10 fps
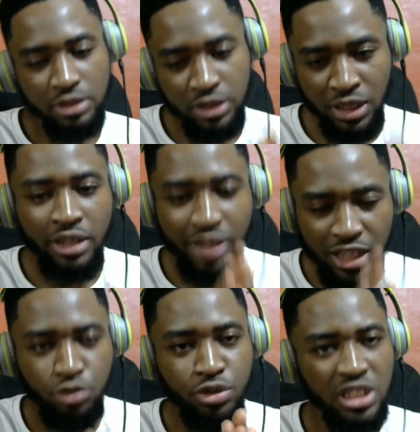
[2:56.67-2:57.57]

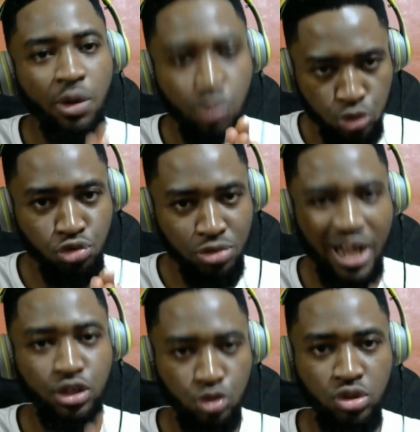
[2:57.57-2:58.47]
That's the reason I want to
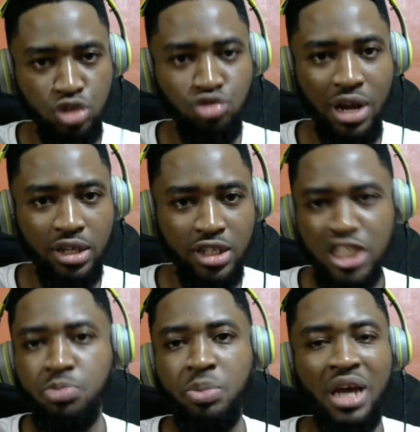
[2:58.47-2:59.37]
react to this track. This
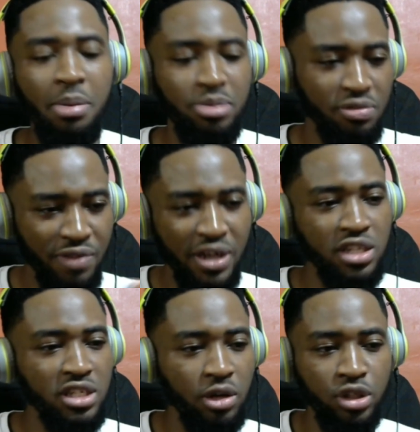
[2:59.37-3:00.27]
is perhaps the
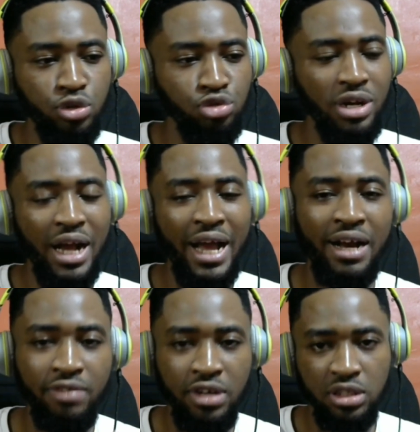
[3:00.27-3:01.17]
finest Kao Denero track I
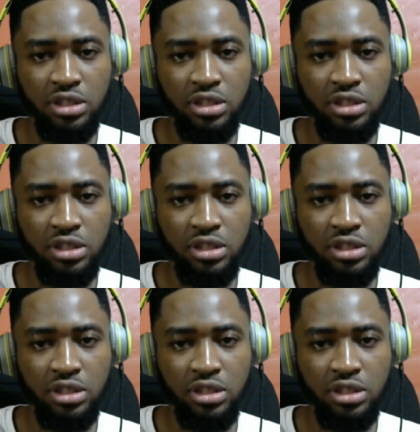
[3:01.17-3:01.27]
have heard.